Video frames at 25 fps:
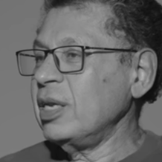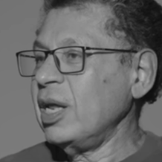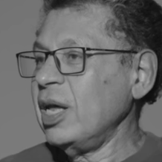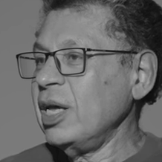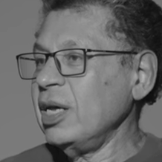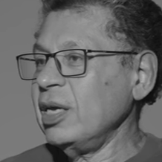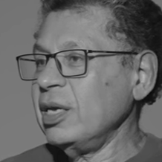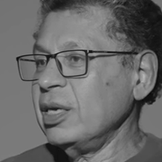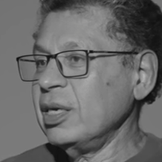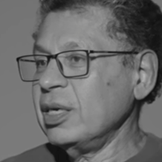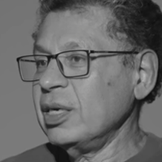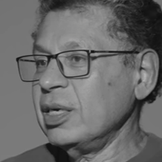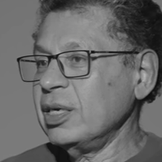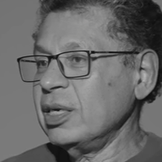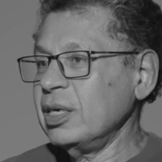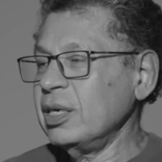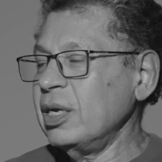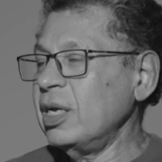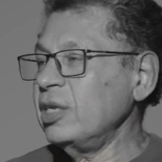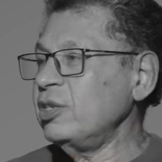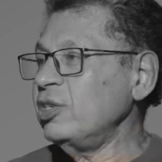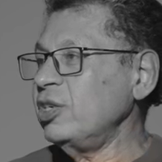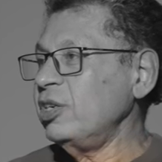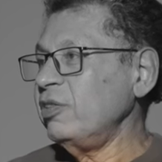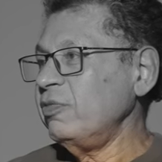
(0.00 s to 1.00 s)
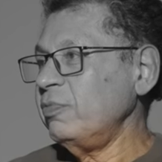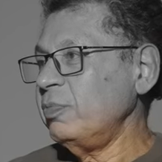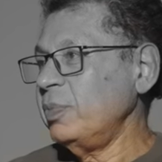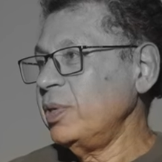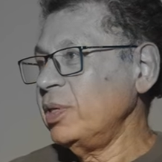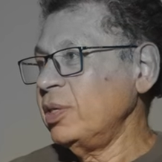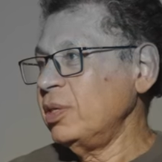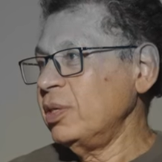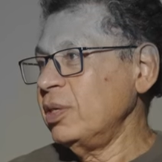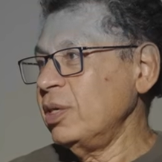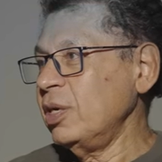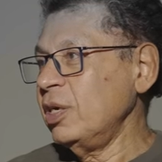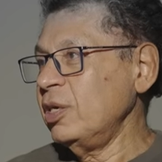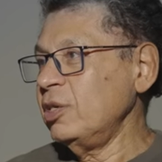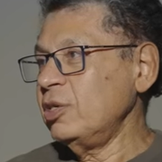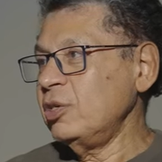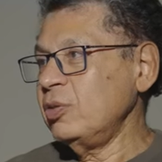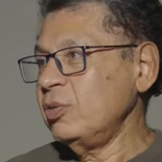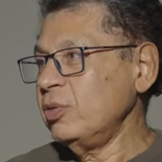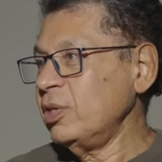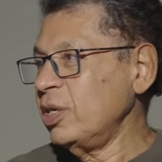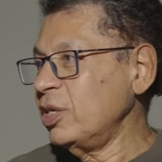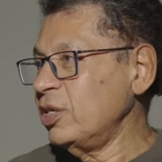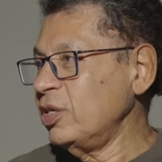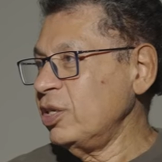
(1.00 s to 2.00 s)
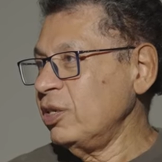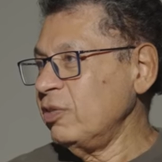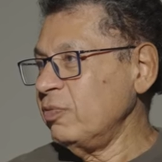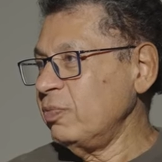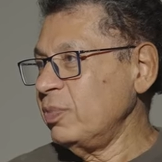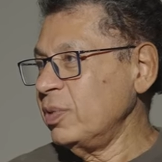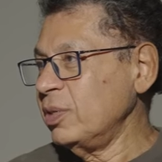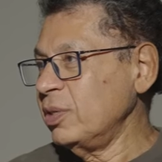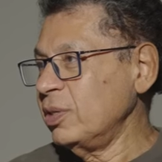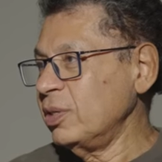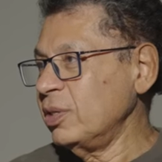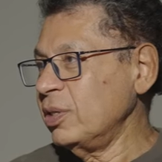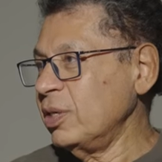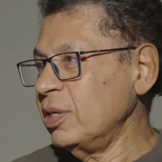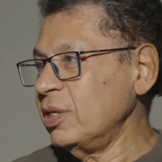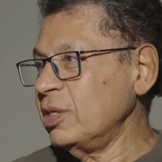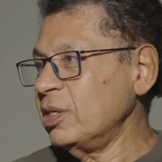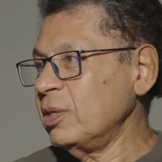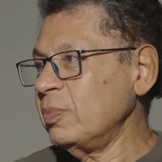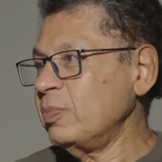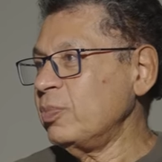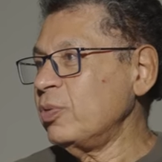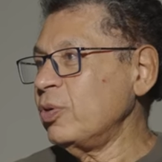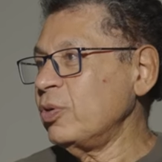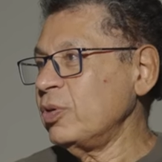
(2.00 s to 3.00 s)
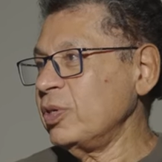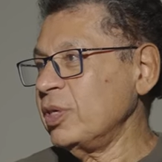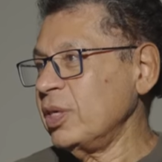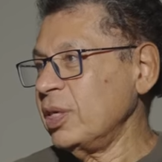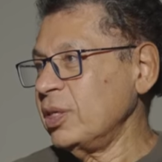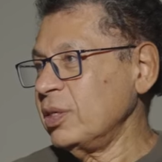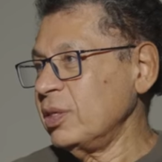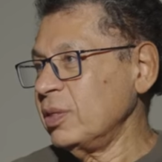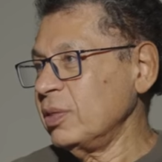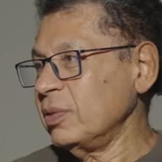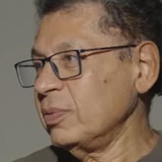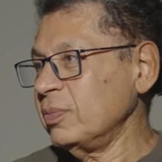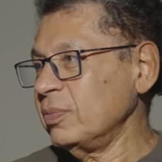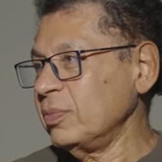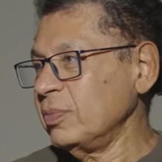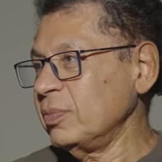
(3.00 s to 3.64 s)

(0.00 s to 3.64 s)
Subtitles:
like an achievement. It's not achievement. It's a process.